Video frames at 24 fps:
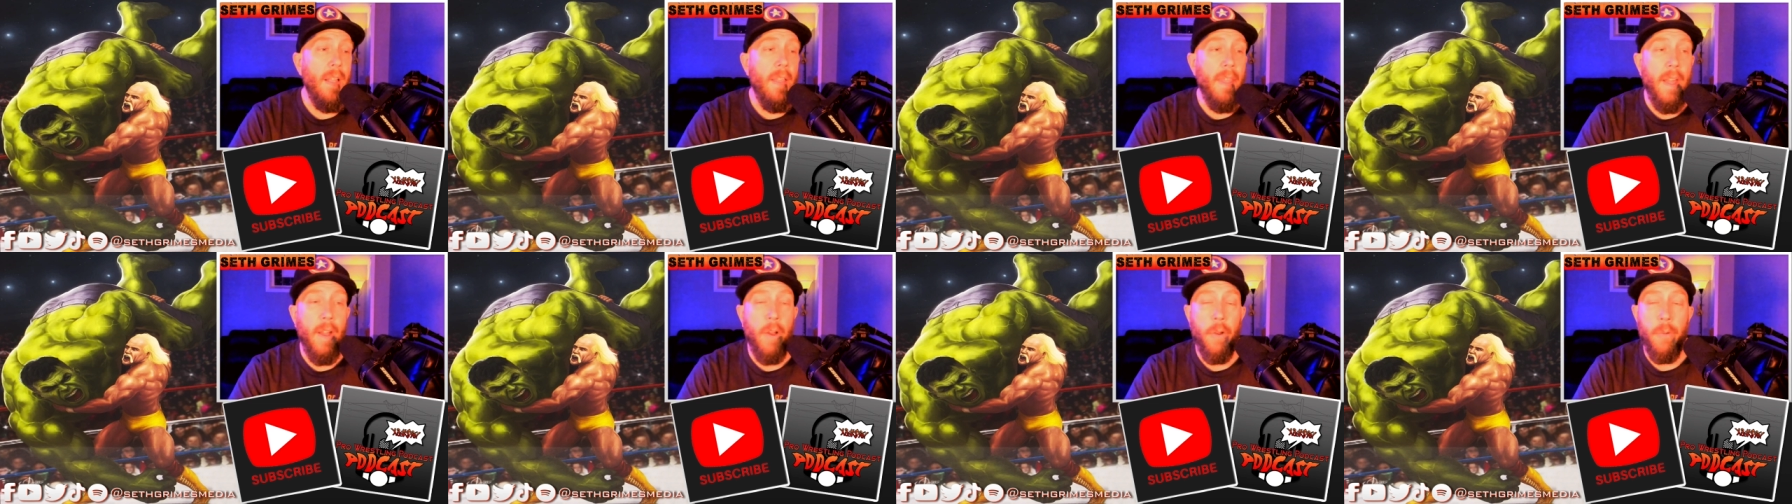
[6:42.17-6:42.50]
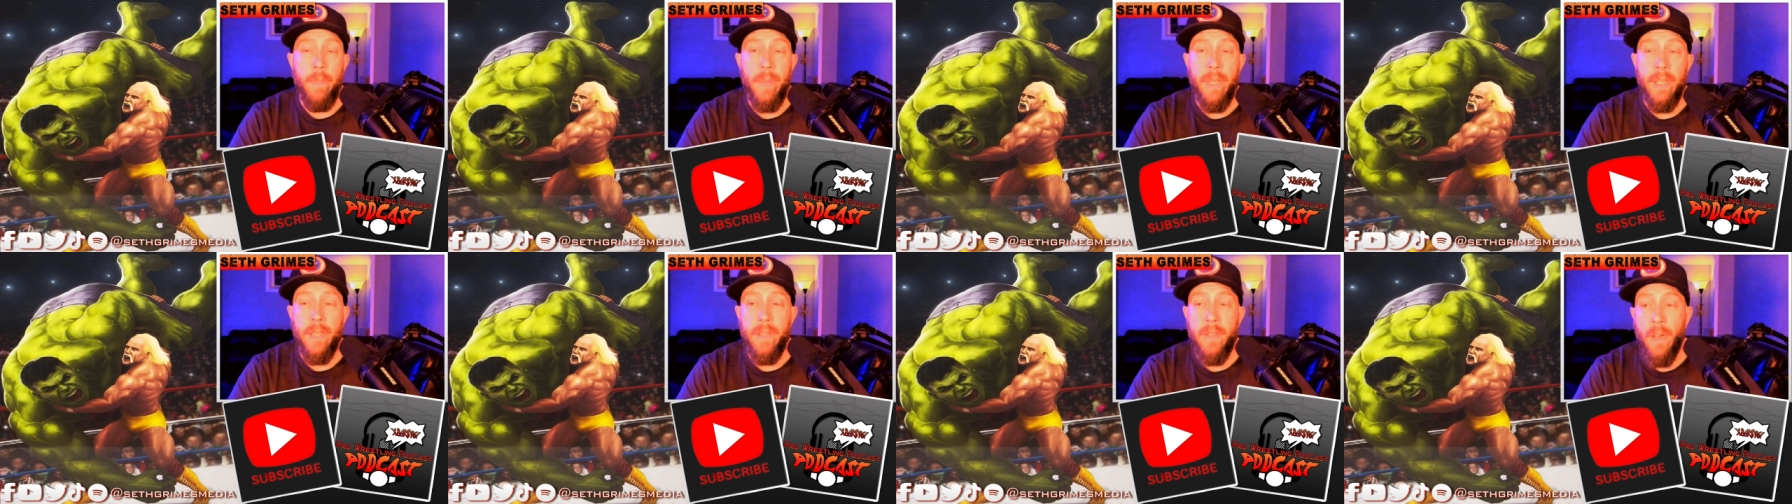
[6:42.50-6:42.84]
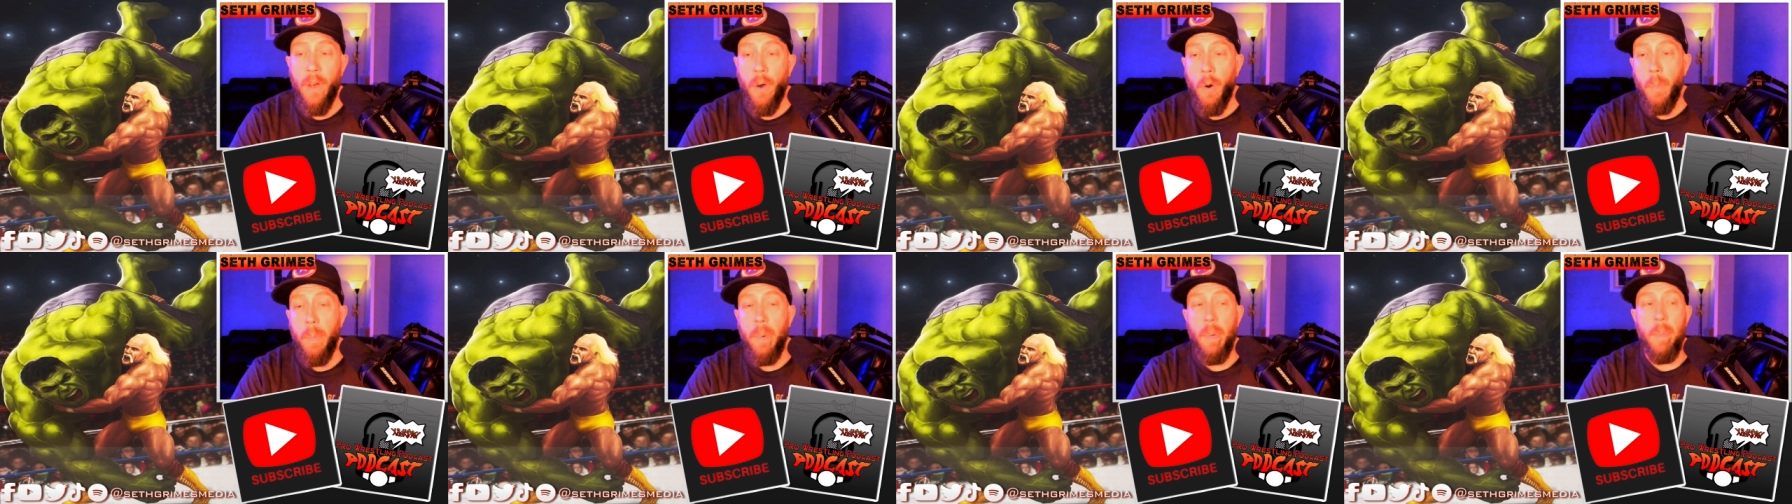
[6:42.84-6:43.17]
that would be
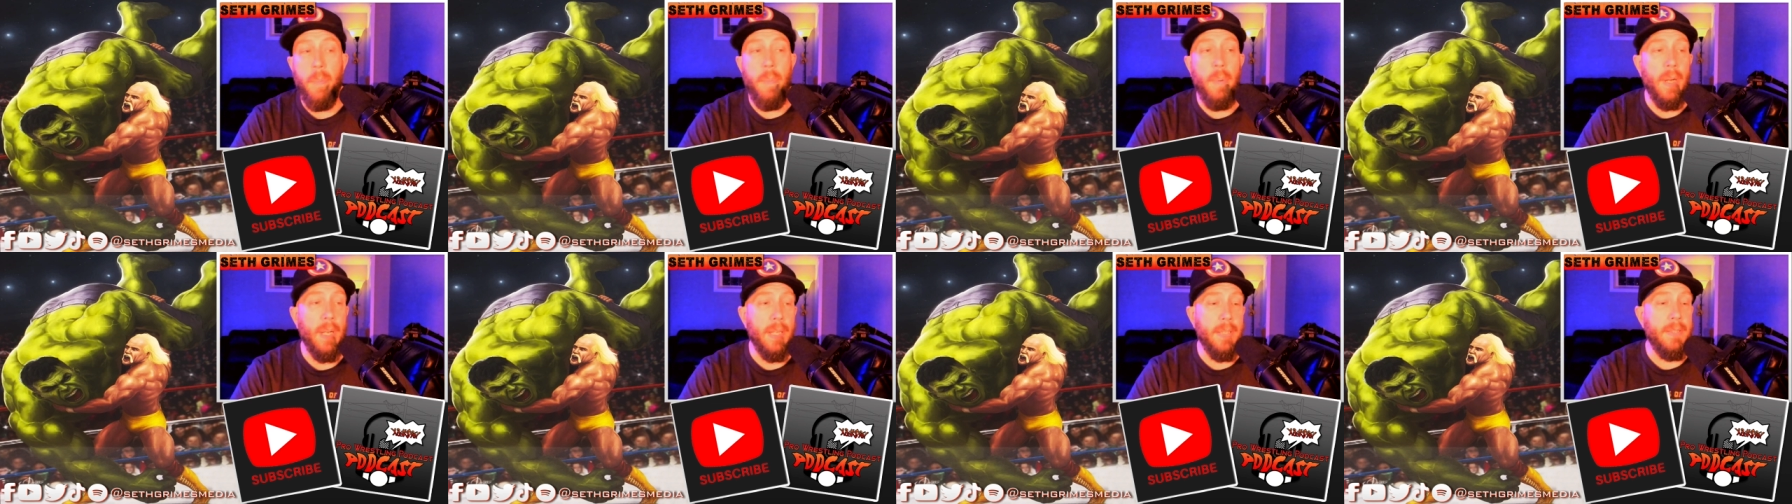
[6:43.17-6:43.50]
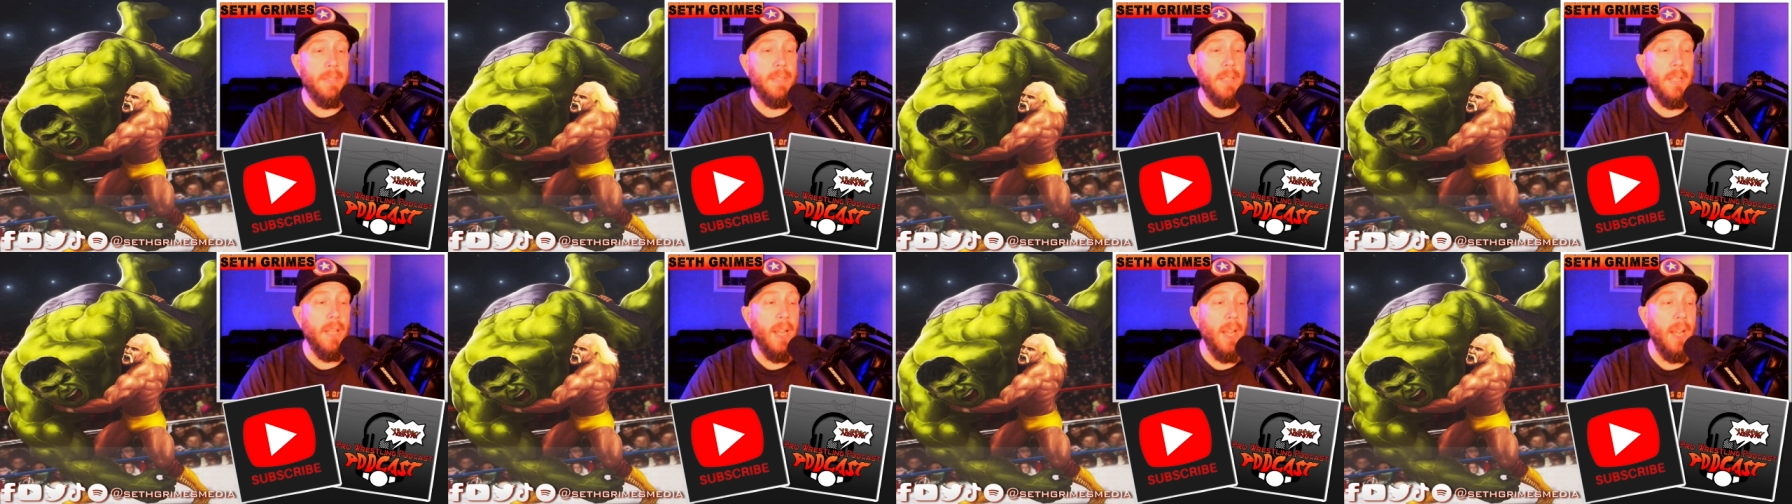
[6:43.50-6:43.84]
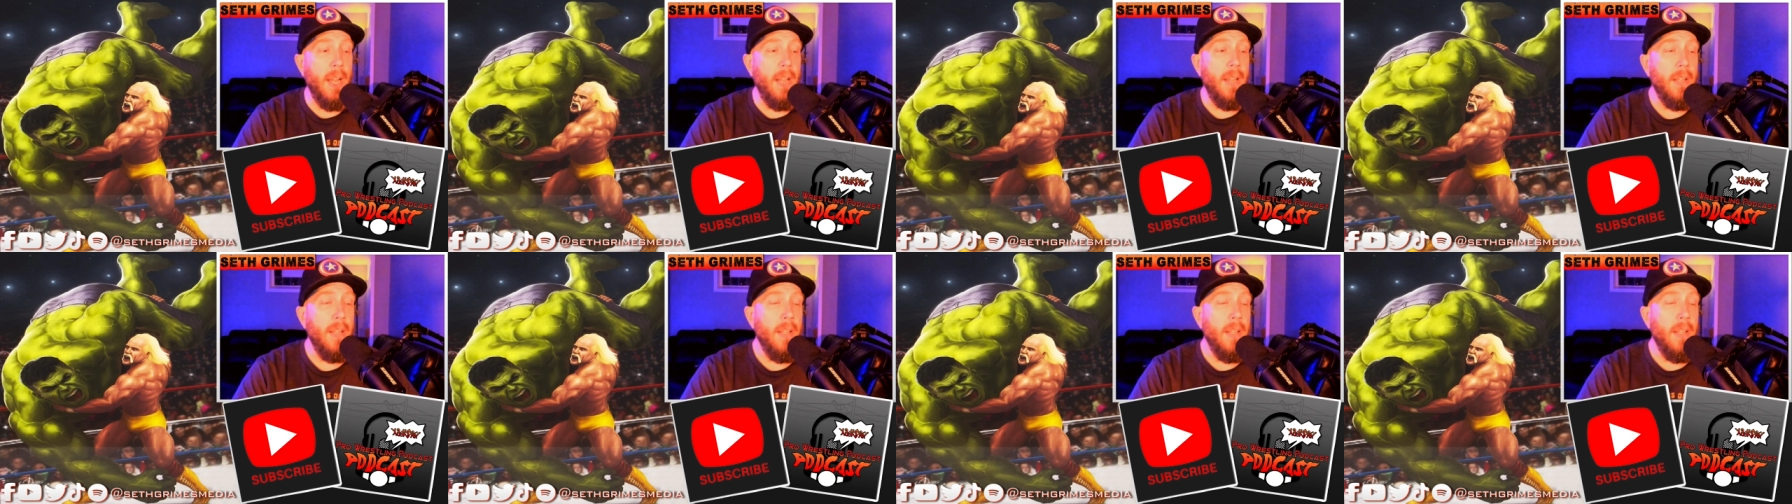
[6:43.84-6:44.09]
dope. But, uh,